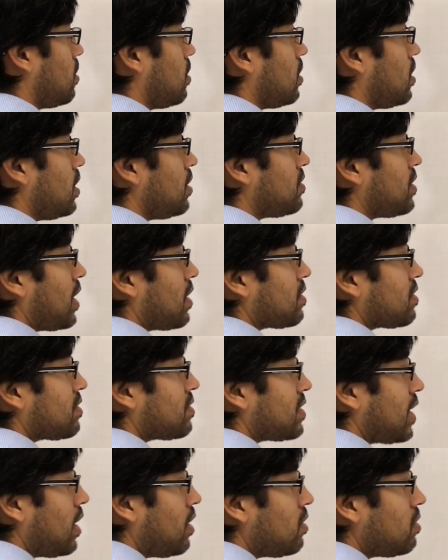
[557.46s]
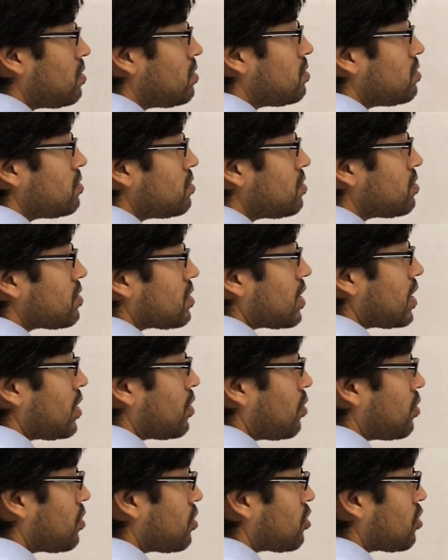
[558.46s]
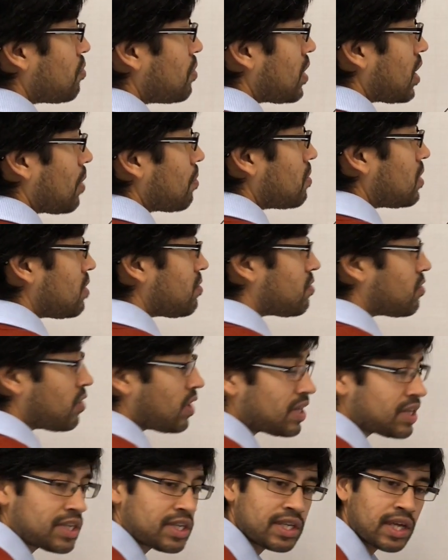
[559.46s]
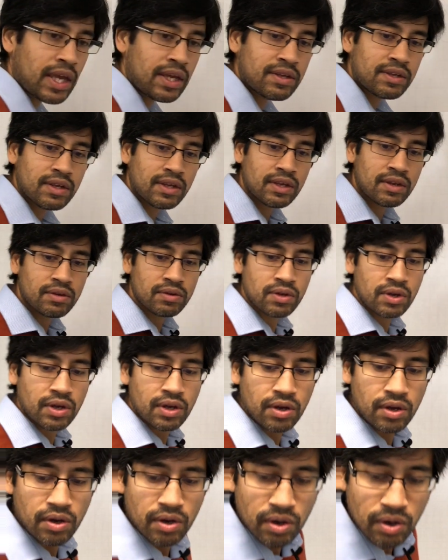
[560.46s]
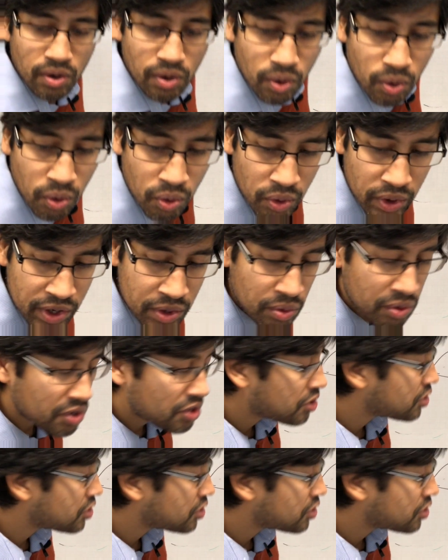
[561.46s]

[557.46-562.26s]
that cells, in order to become differentiated, or in order to